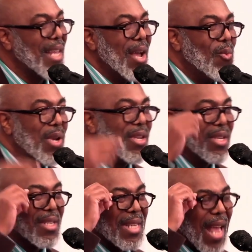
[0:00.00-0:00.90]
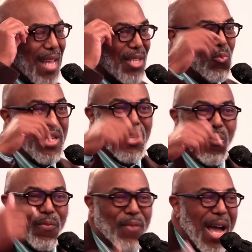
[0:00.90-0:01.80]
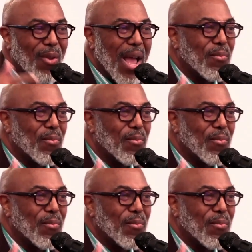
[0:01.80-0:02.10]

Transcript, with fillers: When the signs we don't follow after,